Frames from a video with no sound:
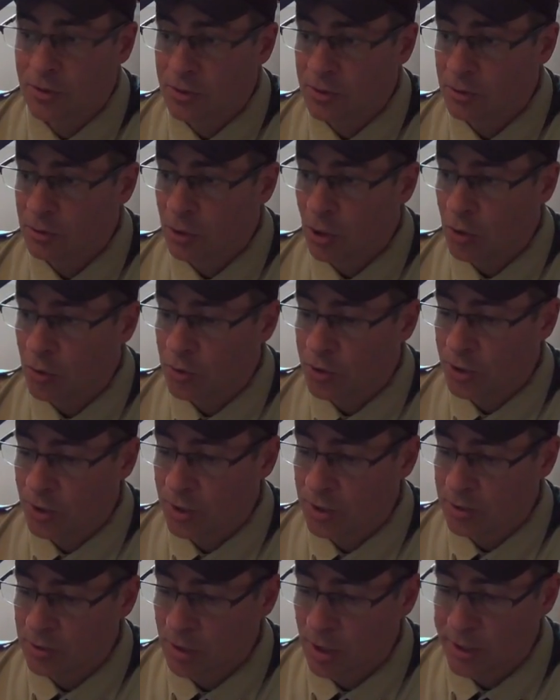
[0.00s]
the low
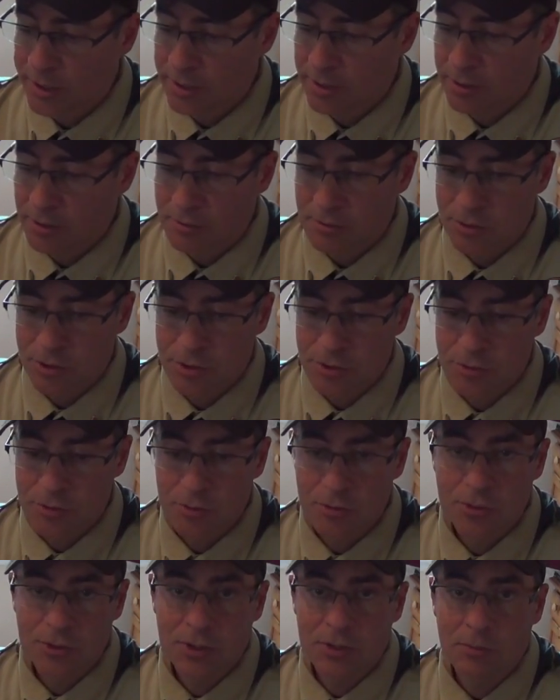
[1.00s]
cut light
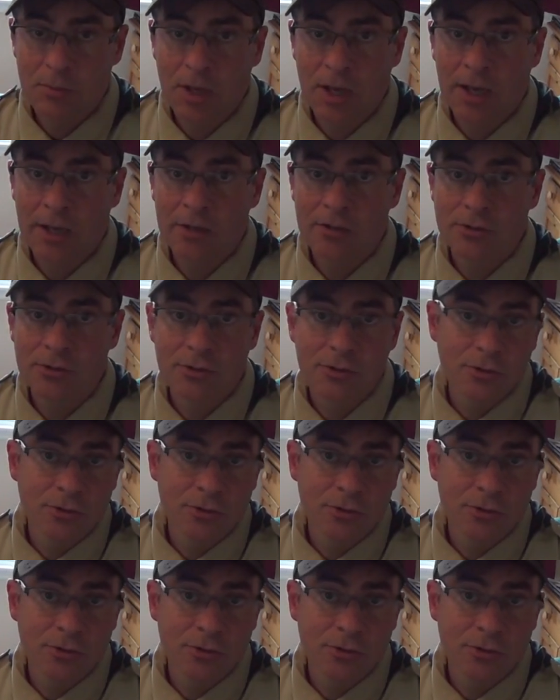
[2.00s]
shoes, and my ankles are